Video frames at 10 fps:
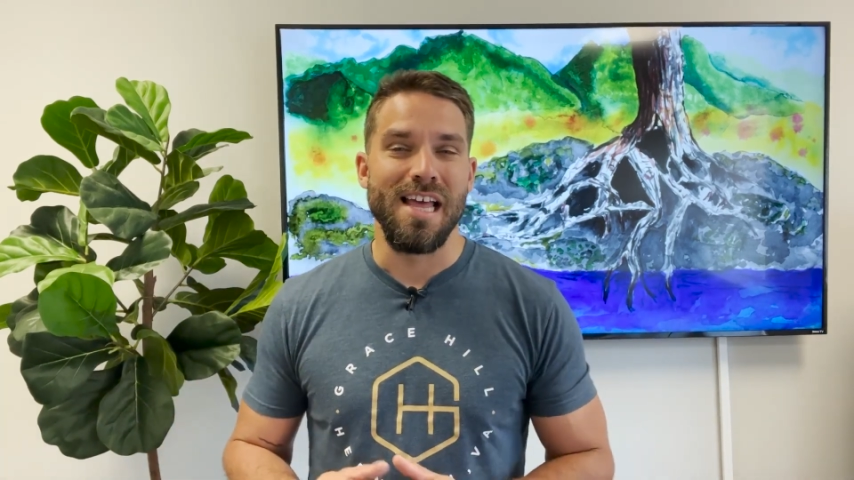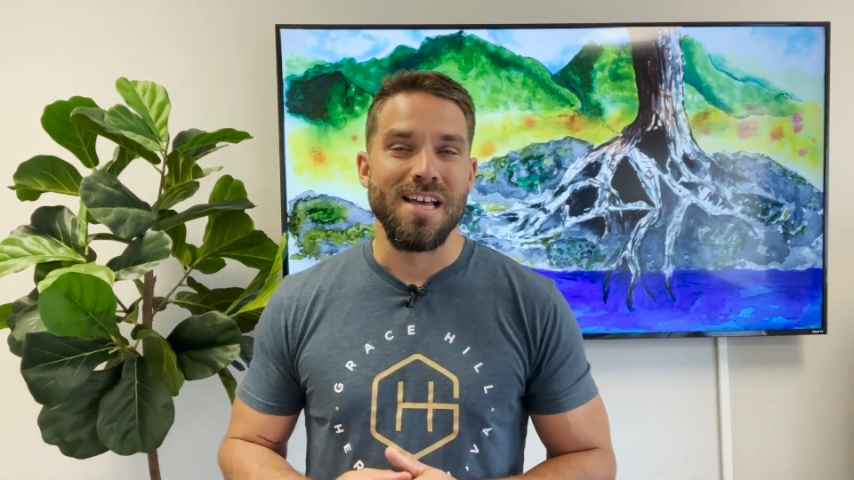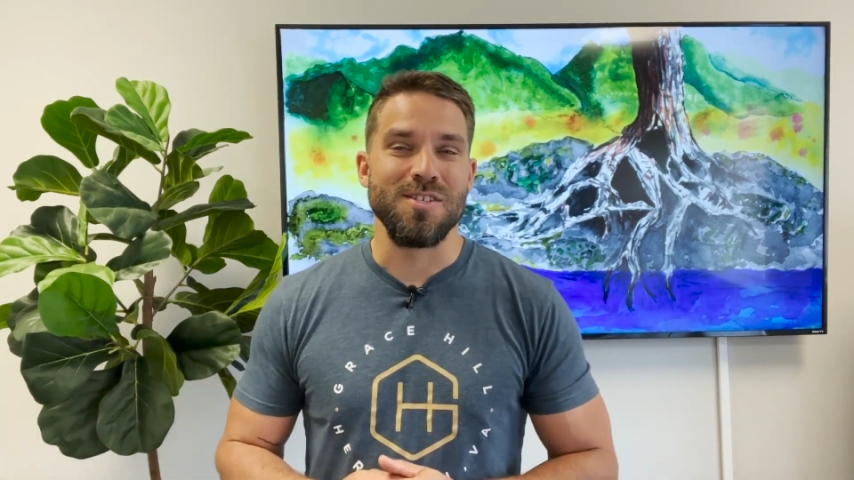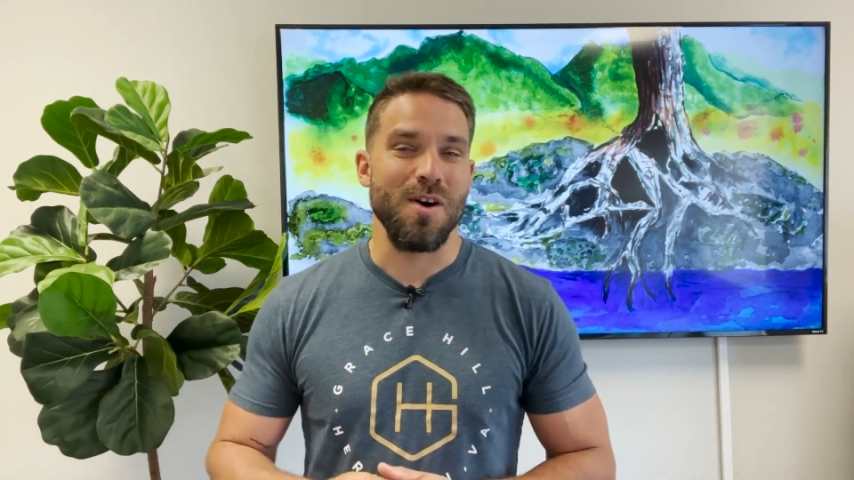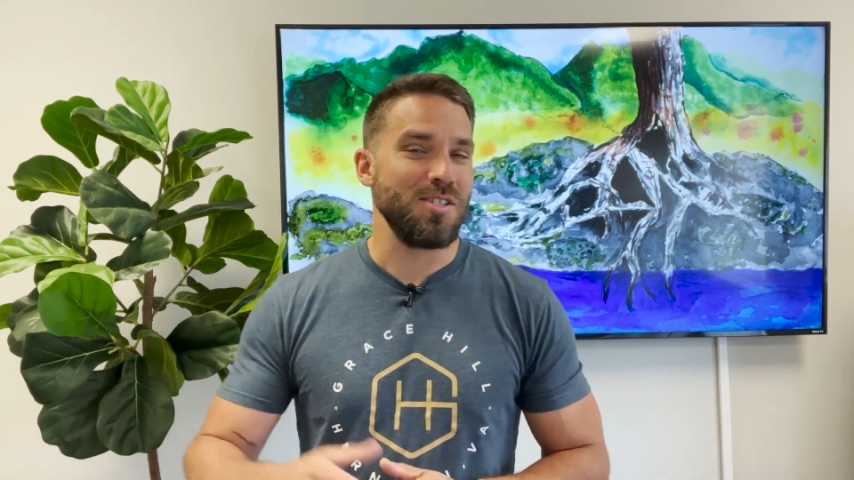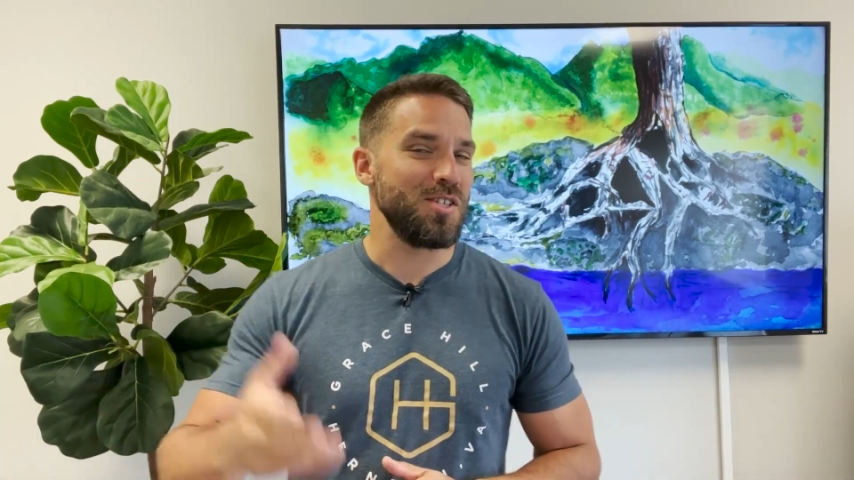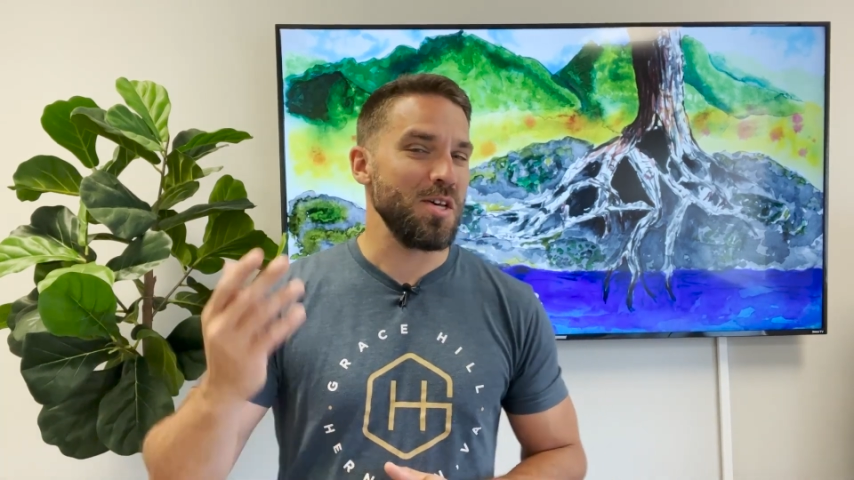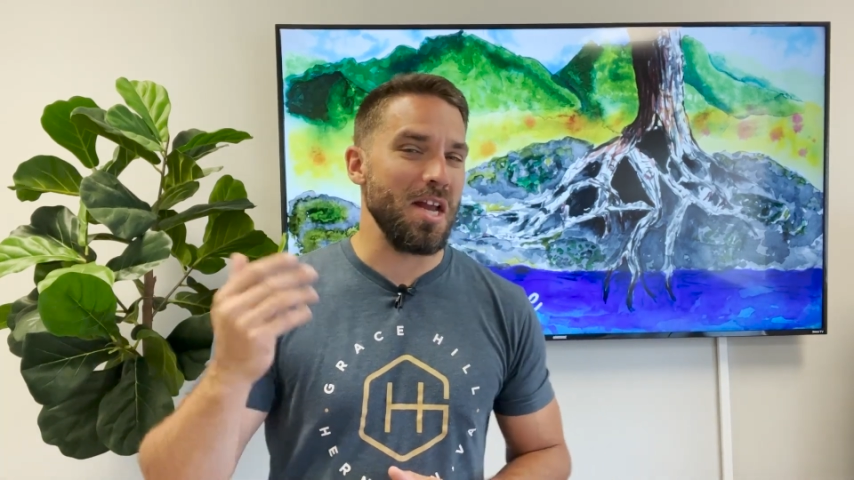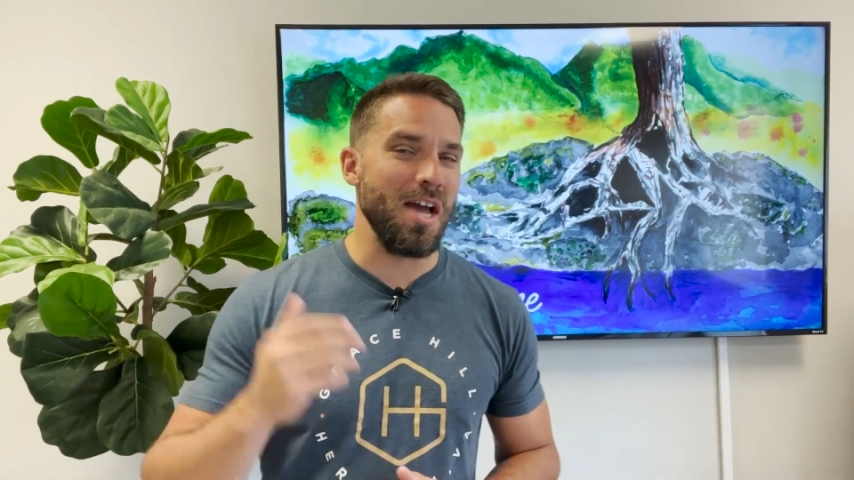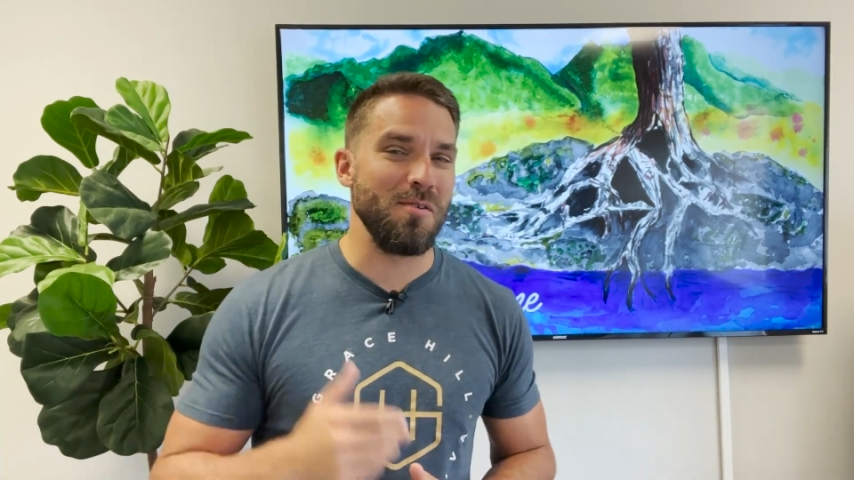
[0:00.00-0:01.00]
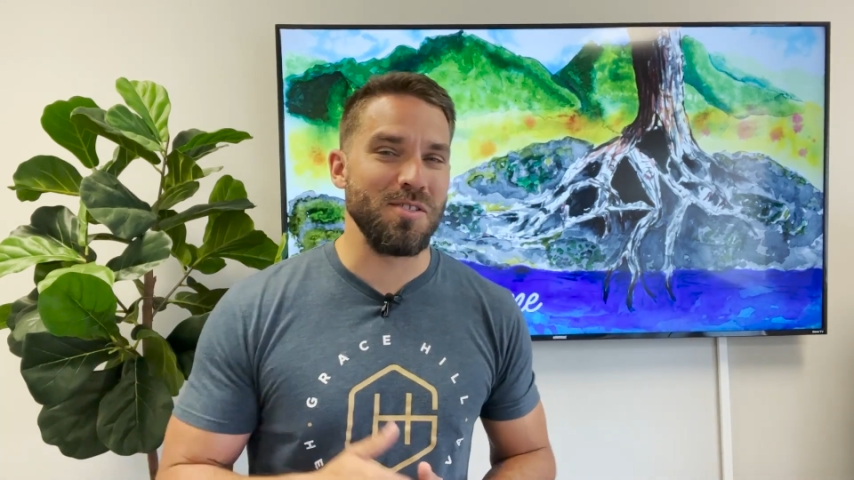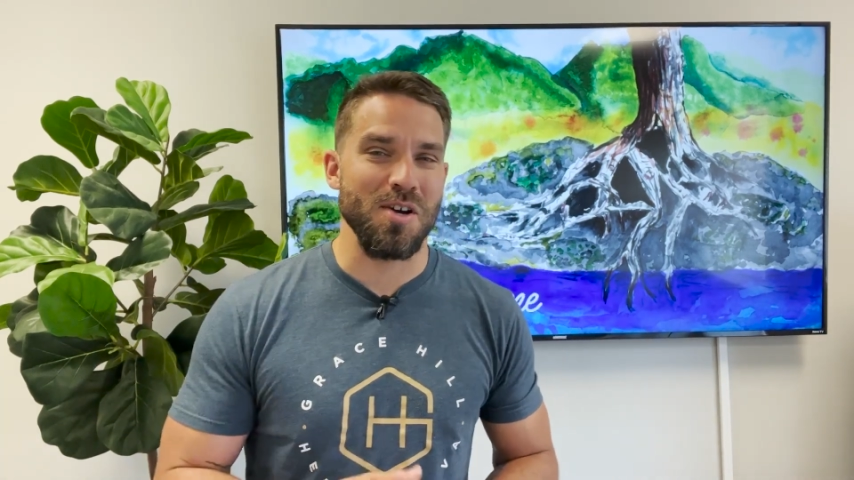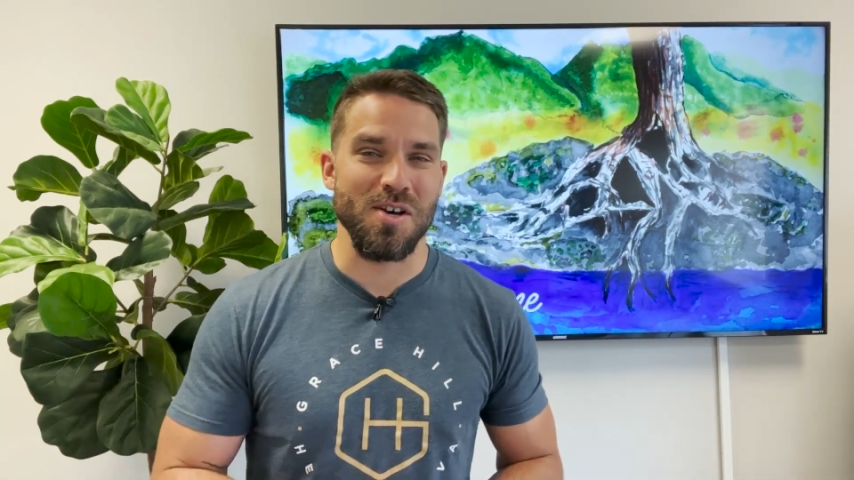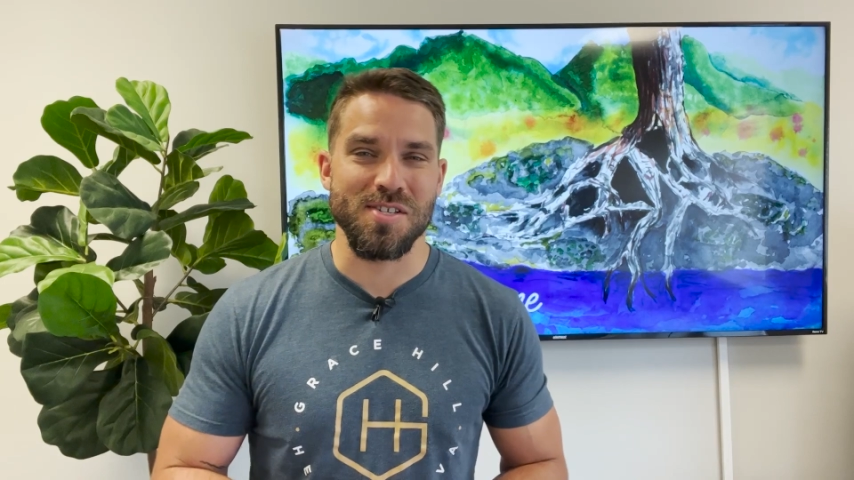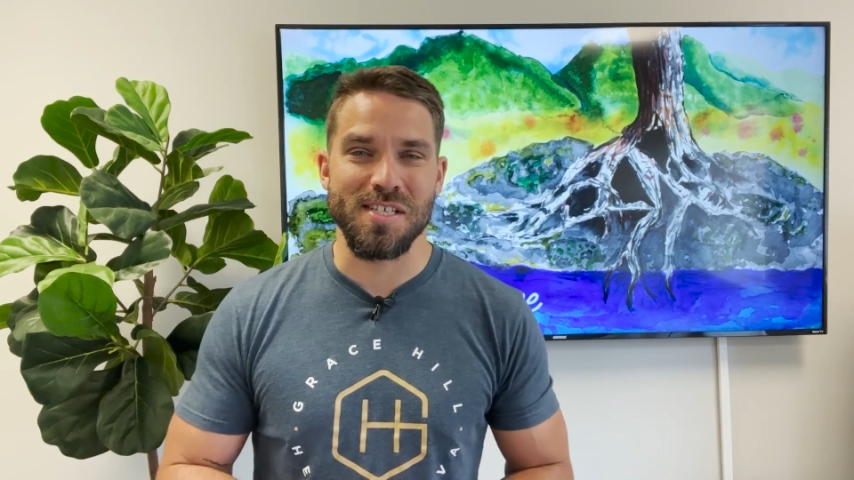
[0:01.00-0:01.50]
So I just thought I would
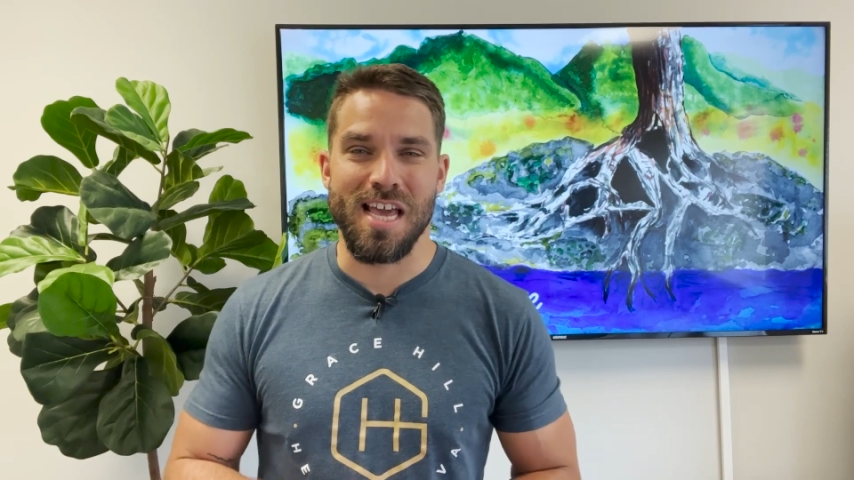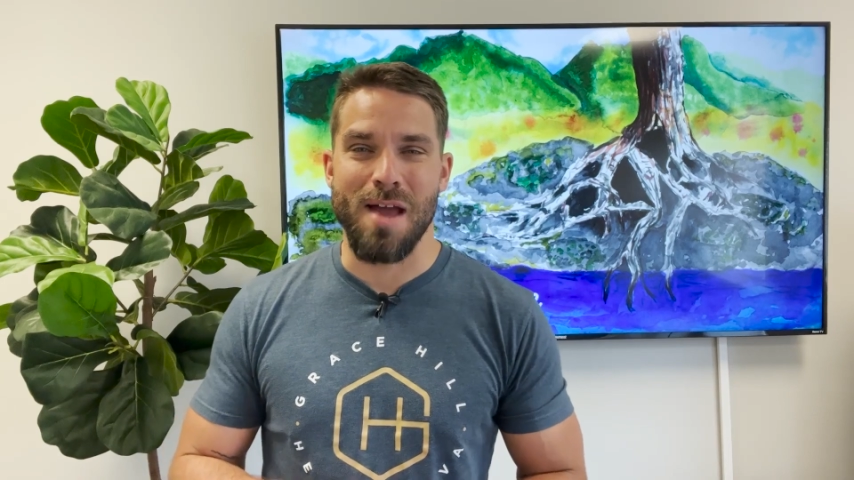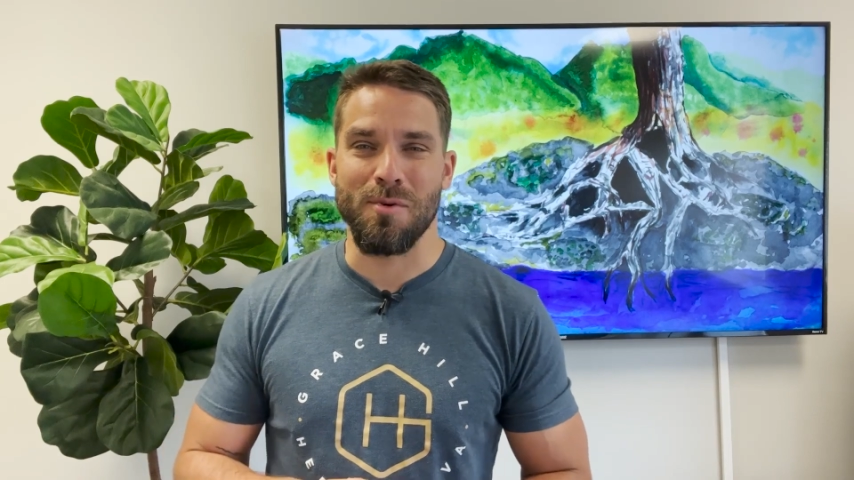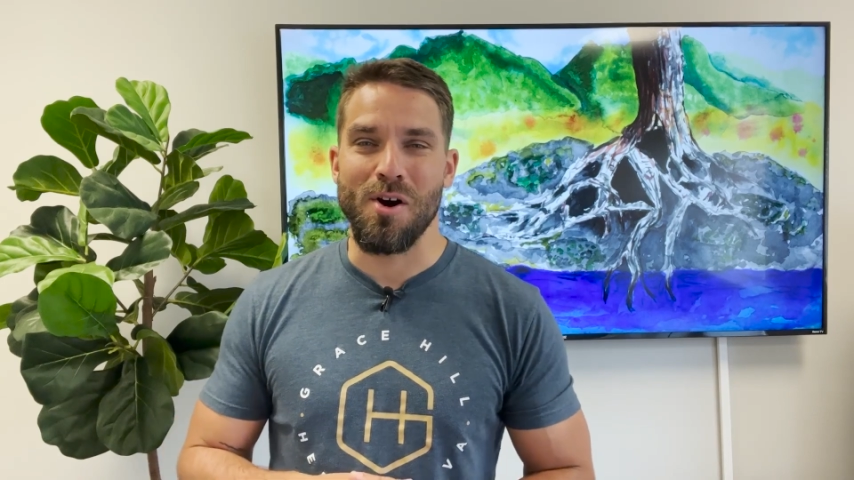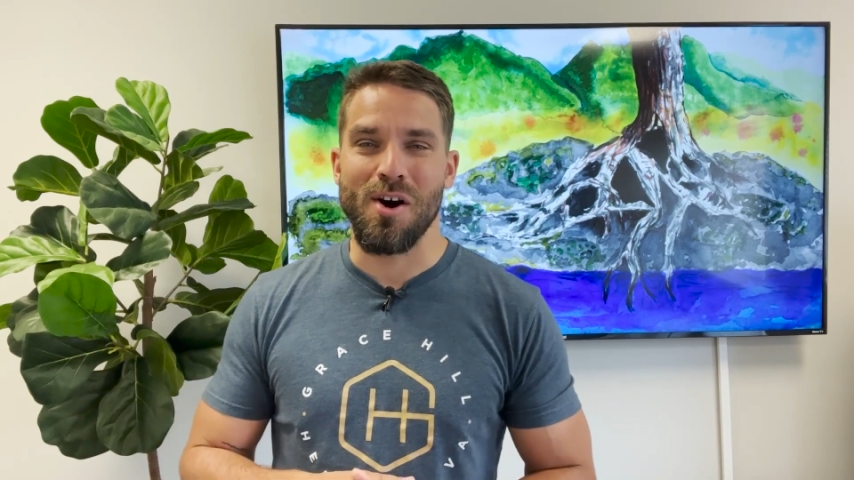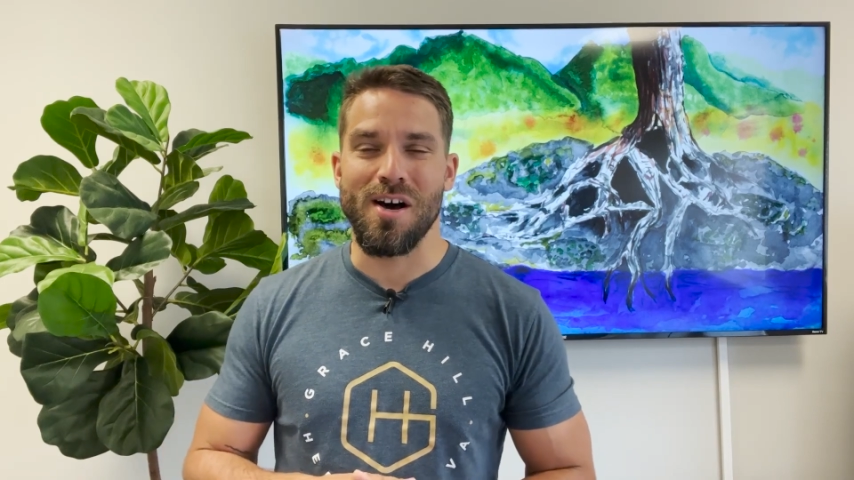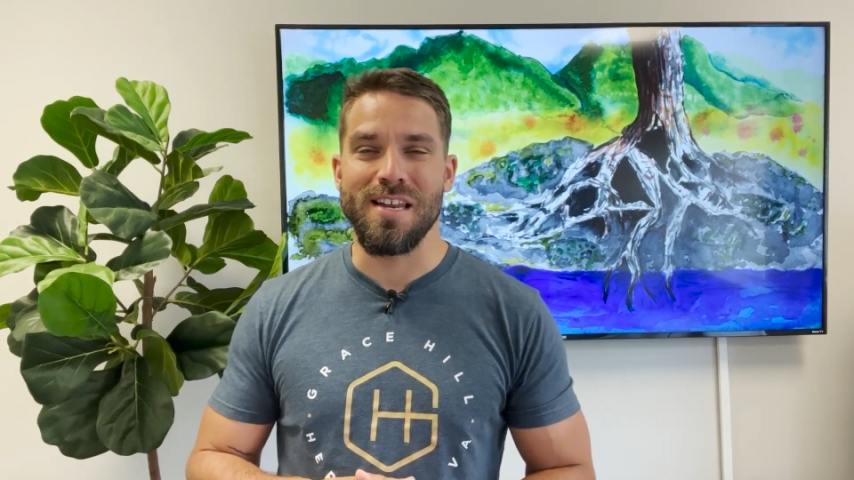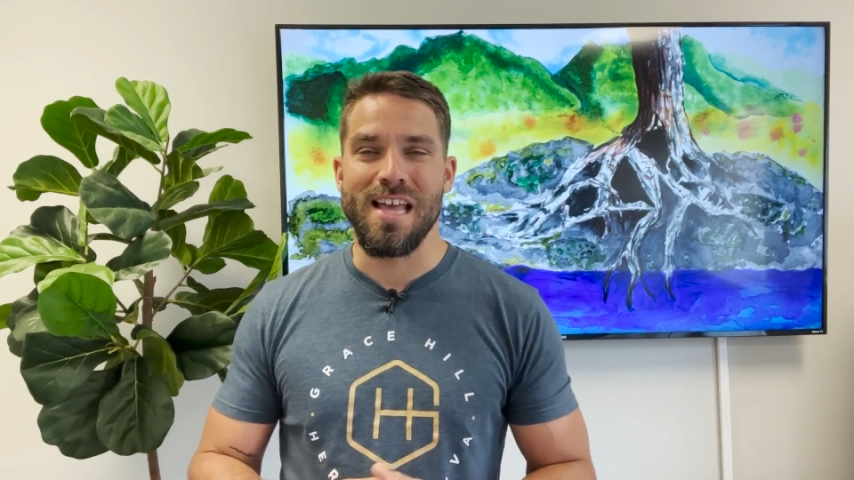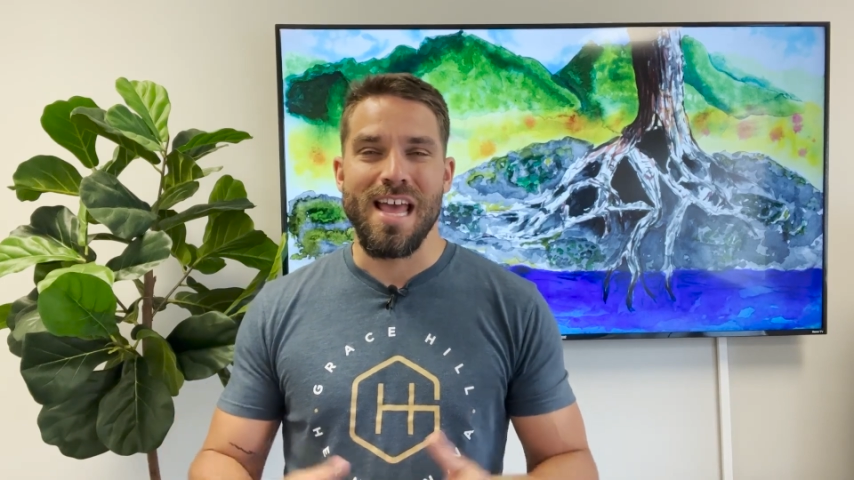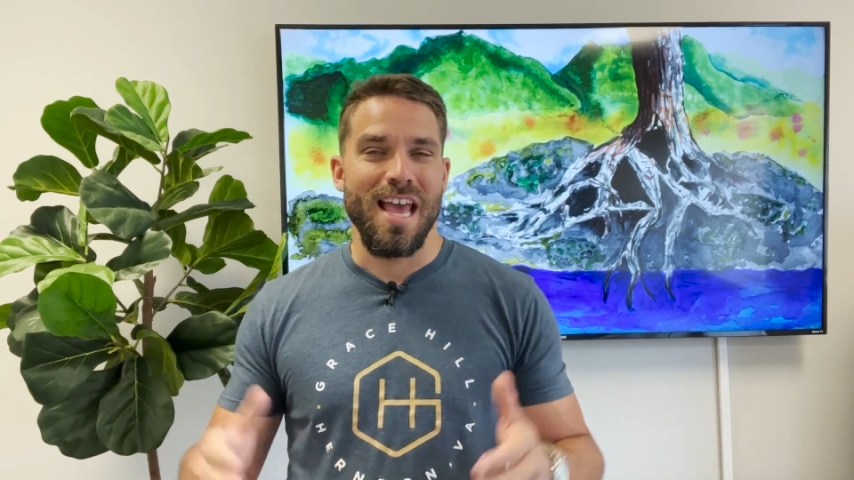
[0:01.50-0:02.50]
toss the camera on